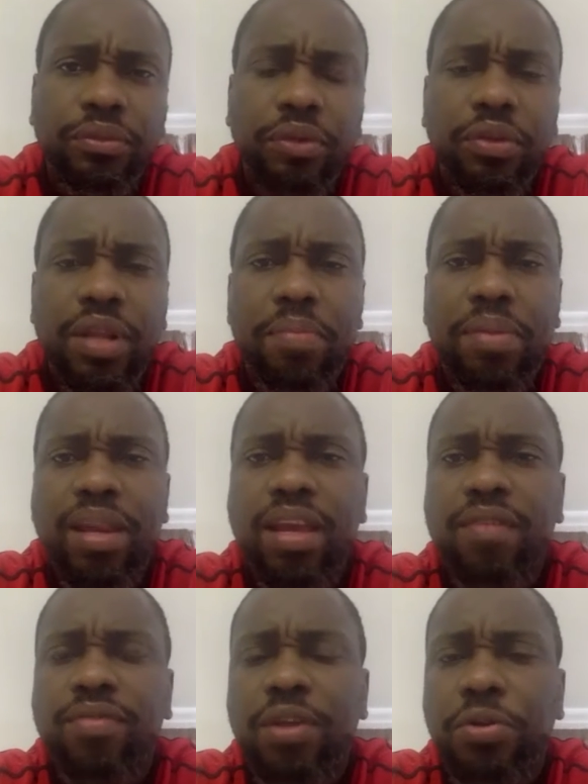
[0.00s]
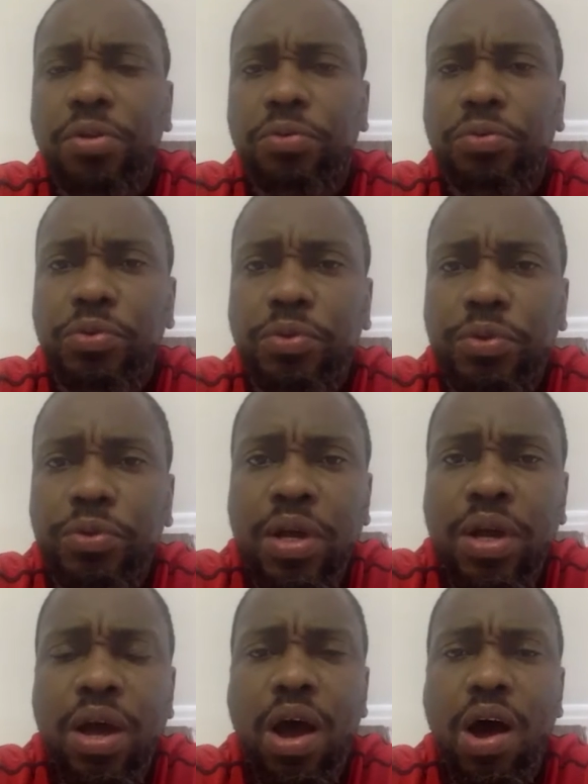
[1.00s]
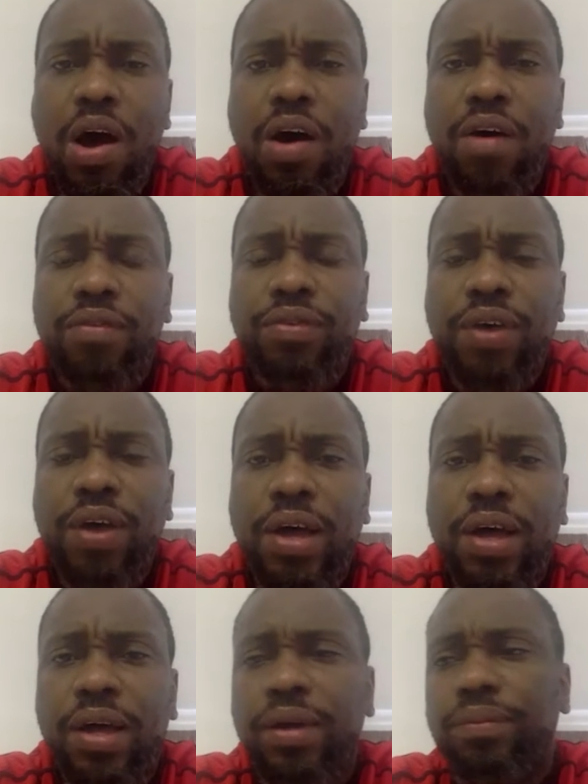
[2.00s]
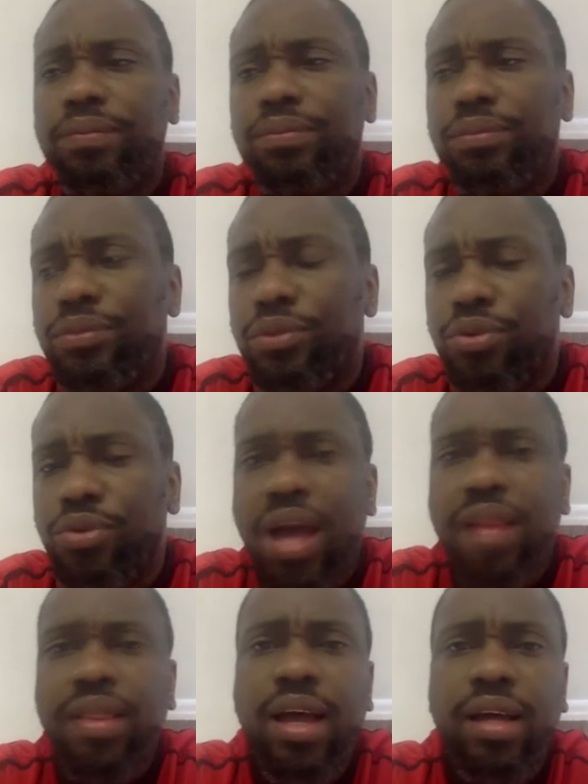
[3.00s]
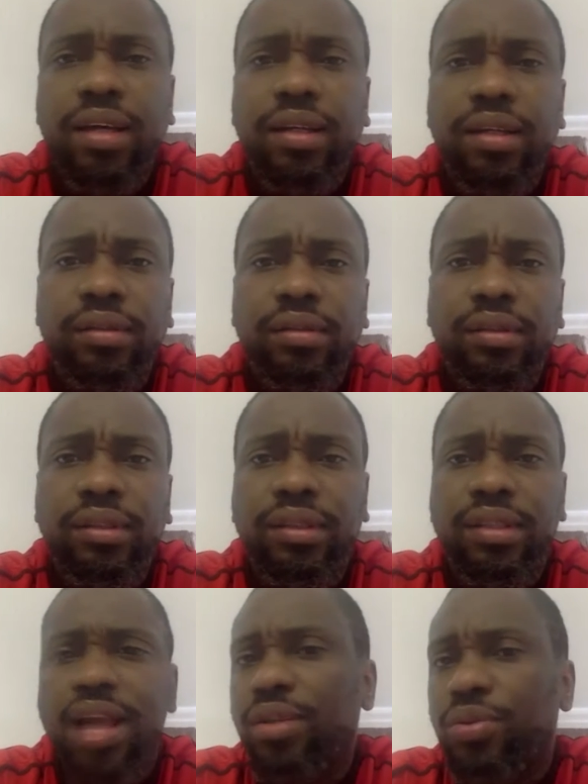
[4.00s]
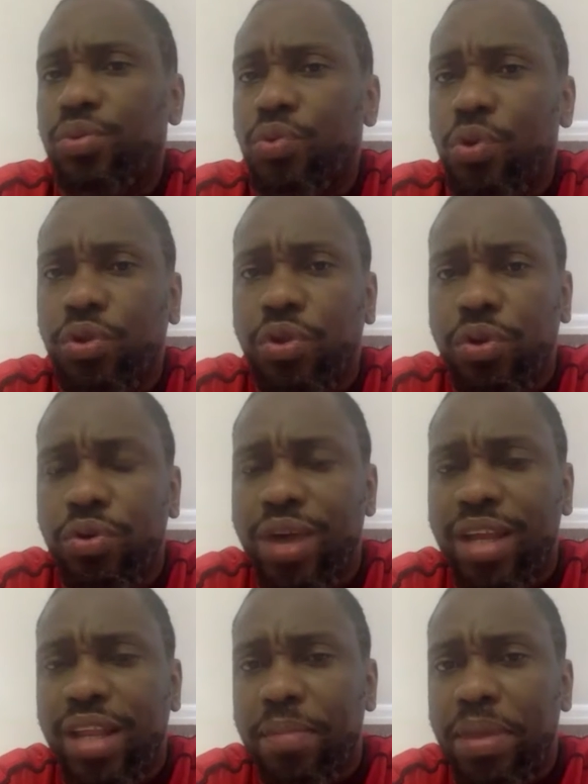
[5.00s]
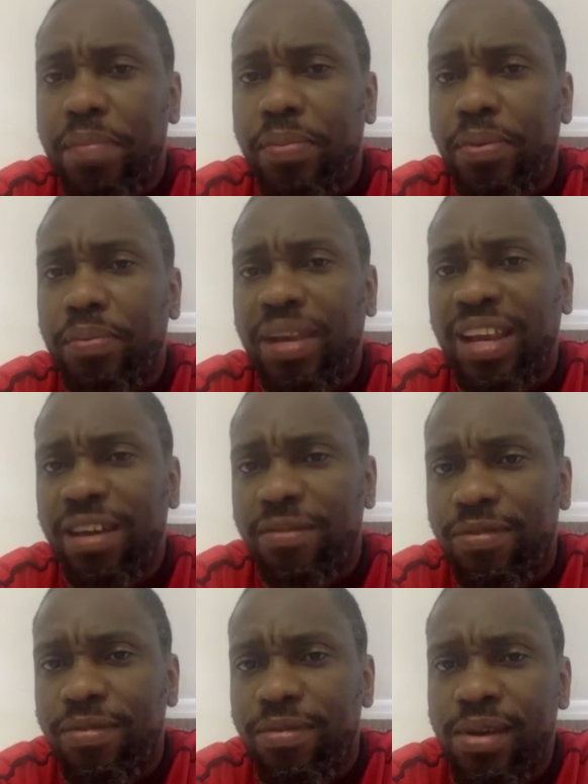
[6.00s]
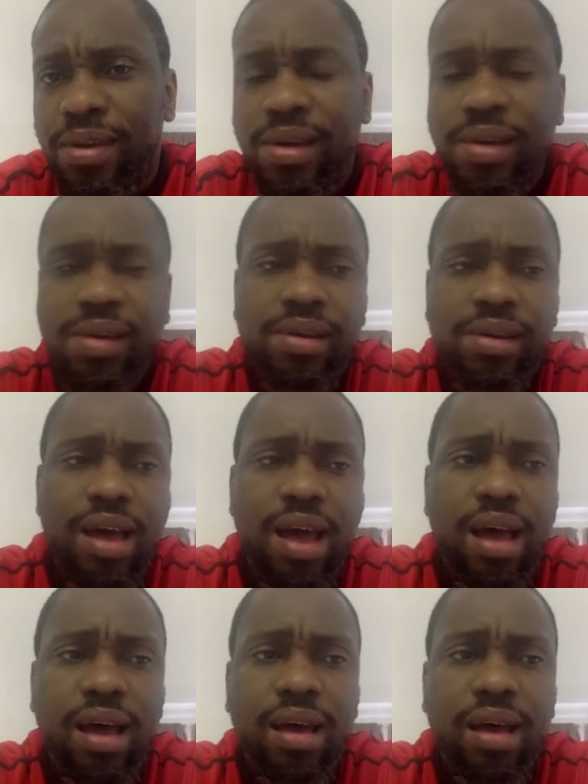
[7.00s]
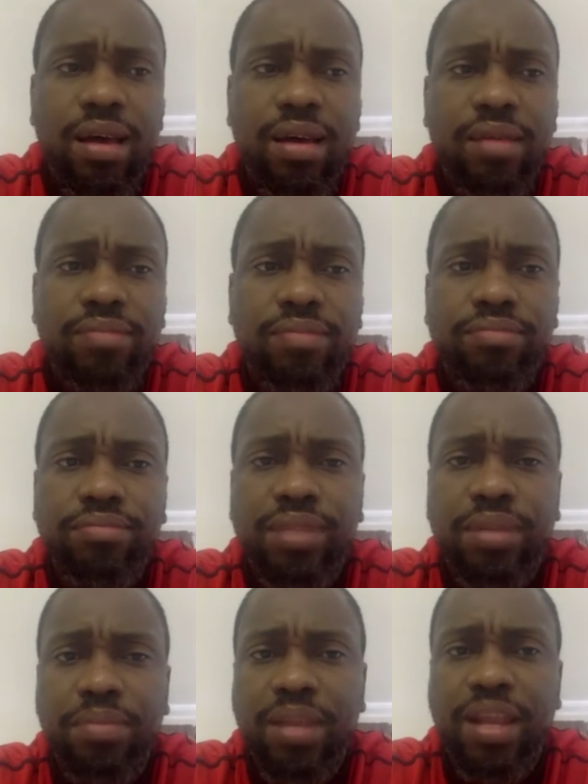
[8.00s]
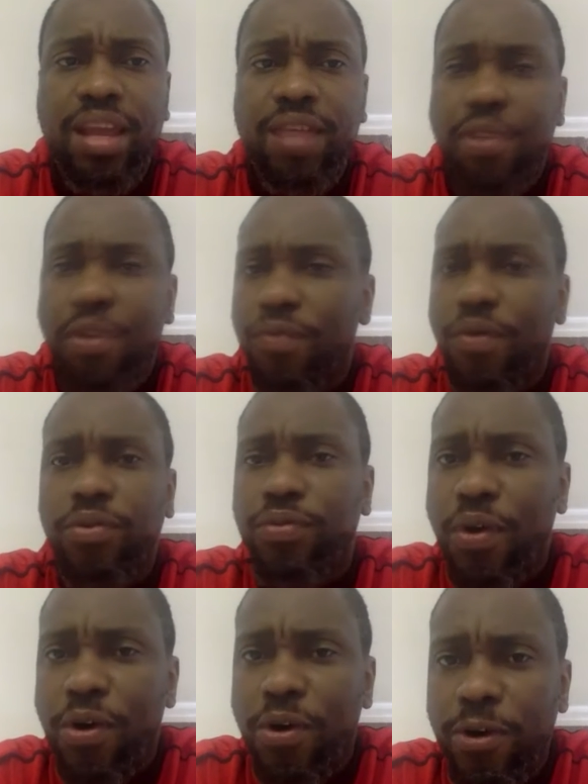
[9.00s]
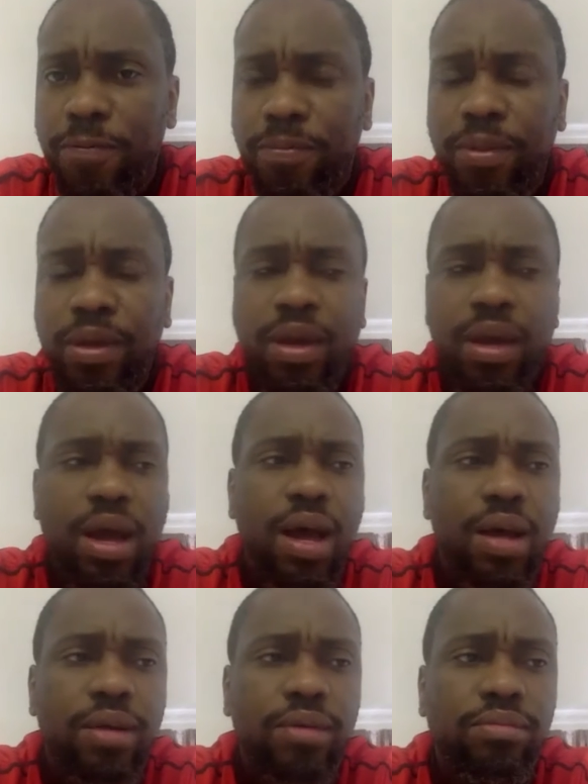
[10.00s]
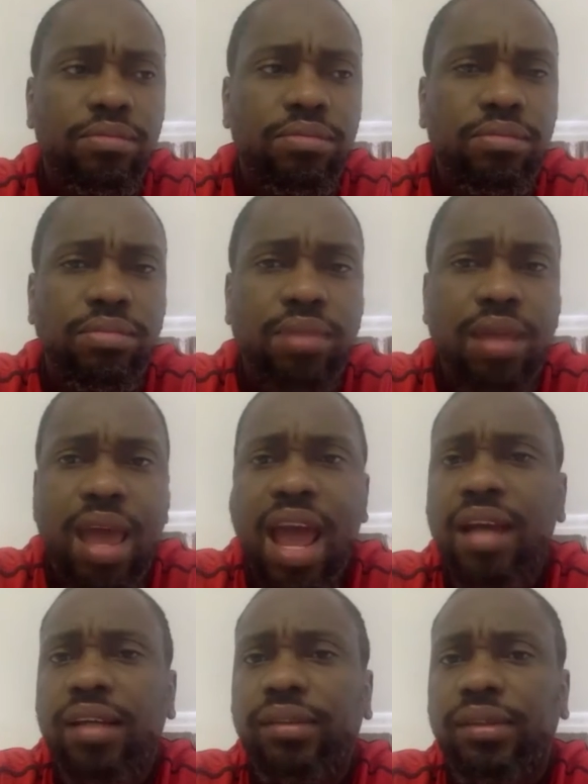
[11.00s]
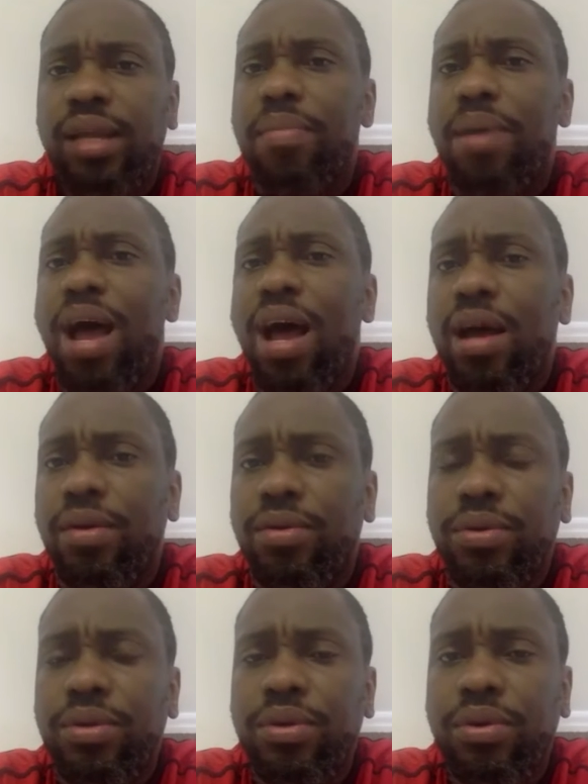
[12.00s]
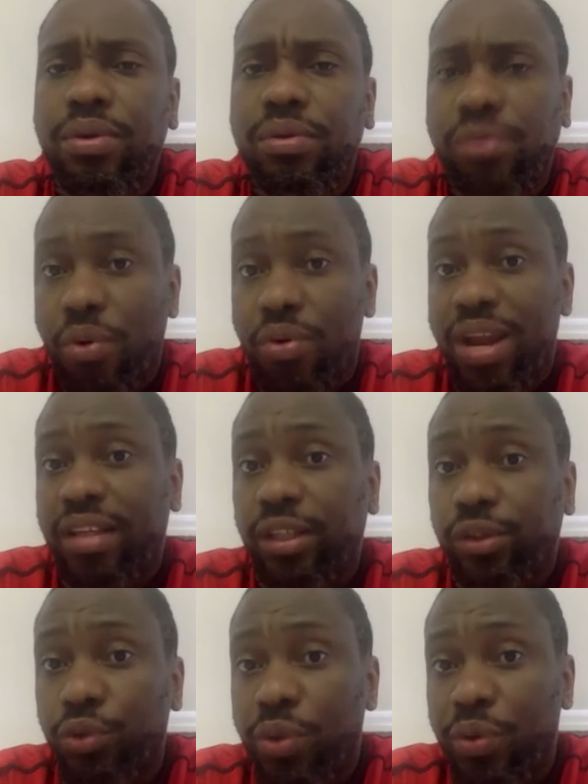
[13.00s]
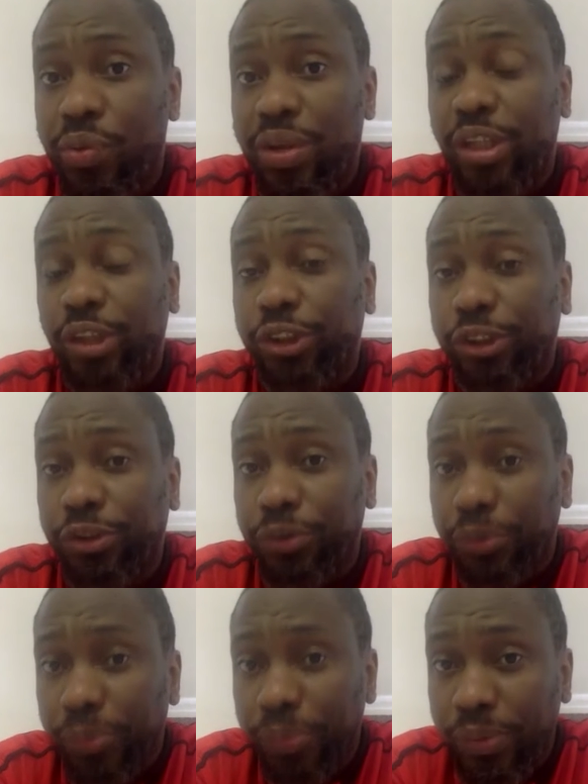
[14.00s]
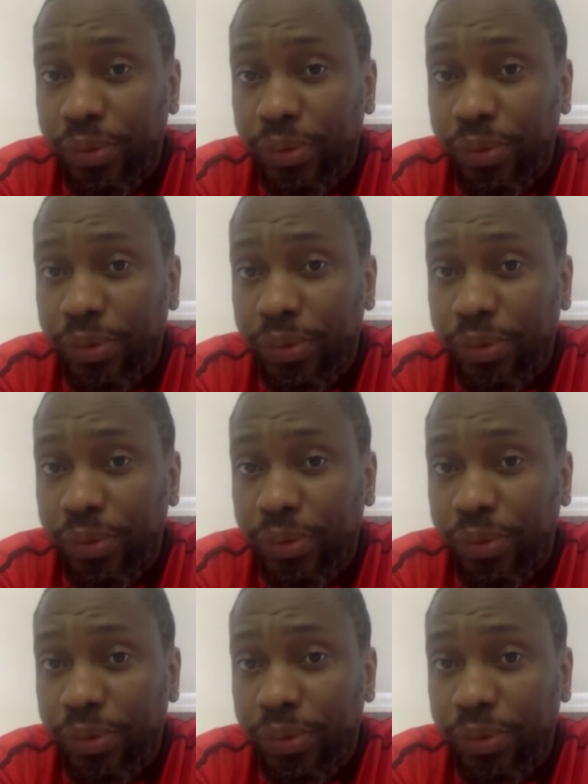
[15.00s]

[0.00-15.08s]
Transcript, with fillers: No? They believe that the rule of uh, Uganda is not what the Ugandan people believe. Uh, believe or fought for. Uh, they are somehow connected to a religious group.